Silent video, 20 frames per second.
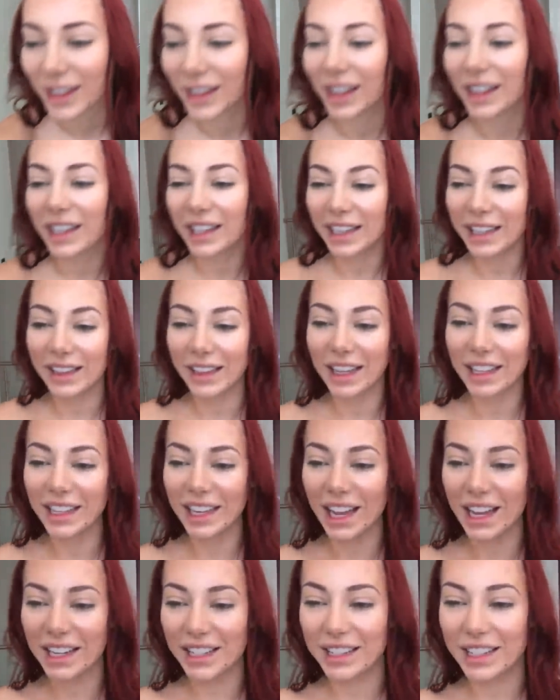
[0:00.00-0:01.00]

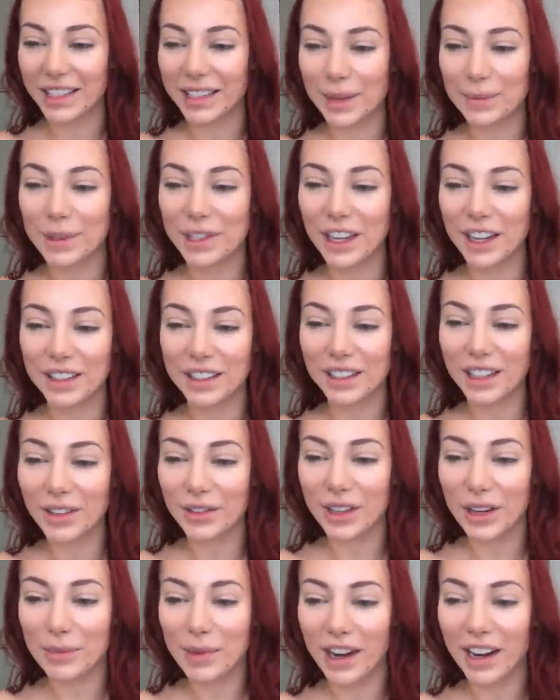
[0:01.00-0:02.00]
Liliana says, I'm scared to live
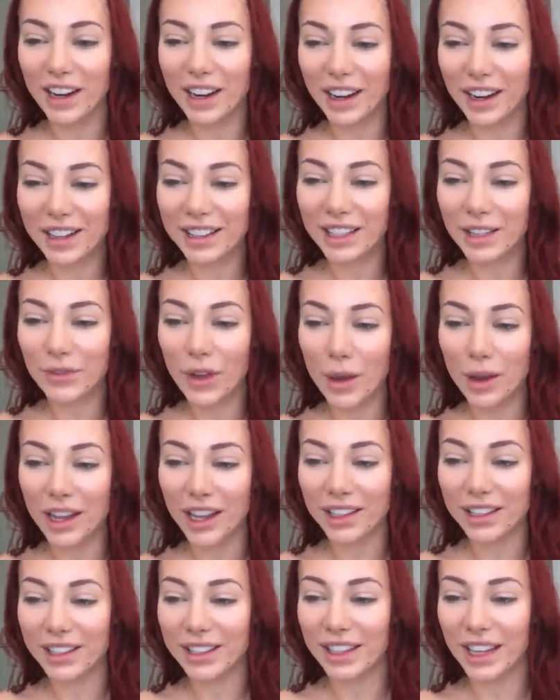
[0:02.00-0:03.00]
in America because if I
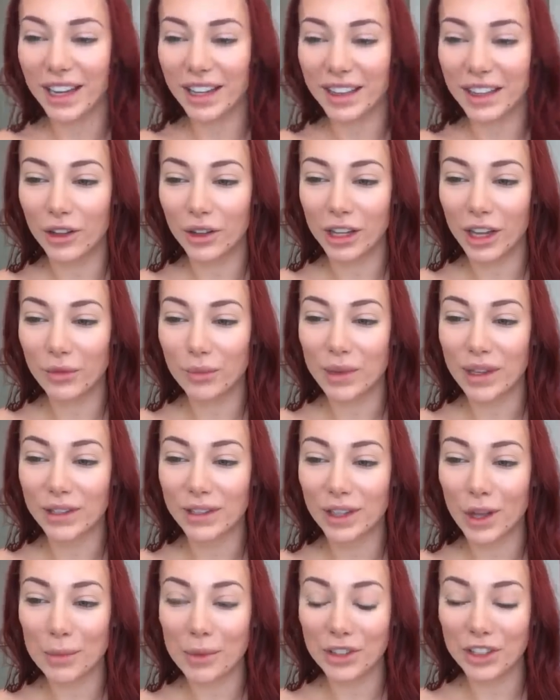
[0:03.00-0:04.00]
get sick, they'll give me
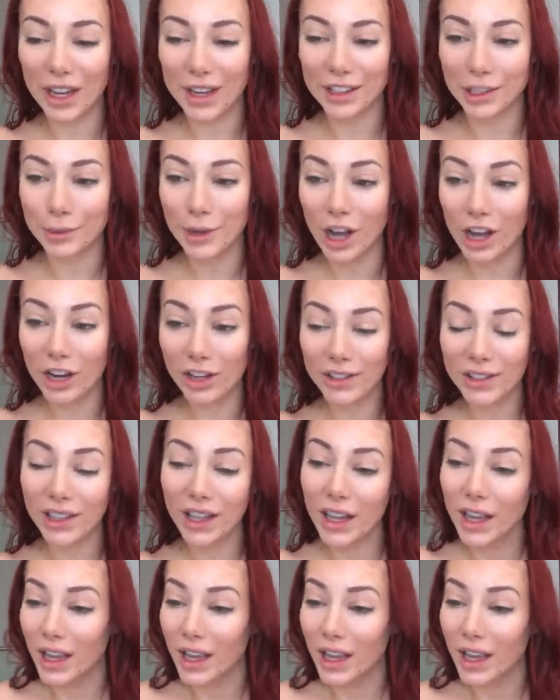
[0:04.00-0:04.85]
so much antibiotics.